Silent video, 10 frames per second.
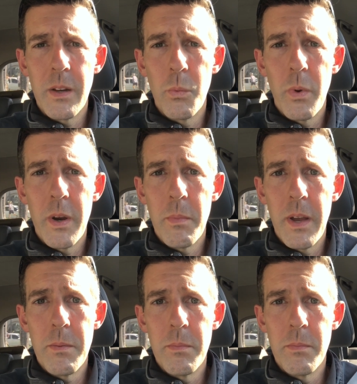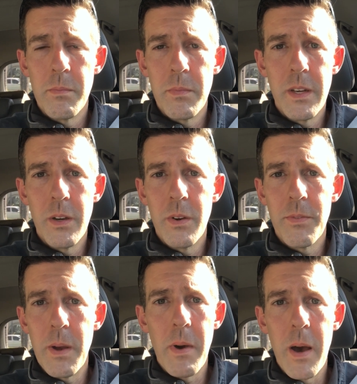on where
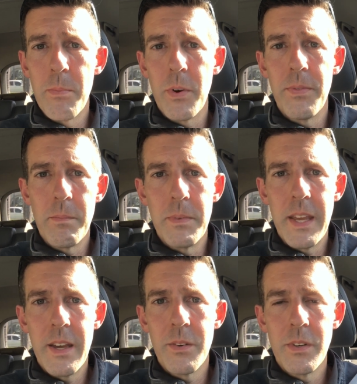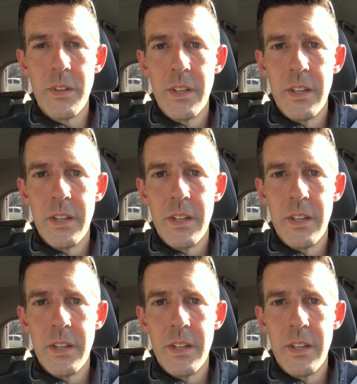if I'm up or if I'm down,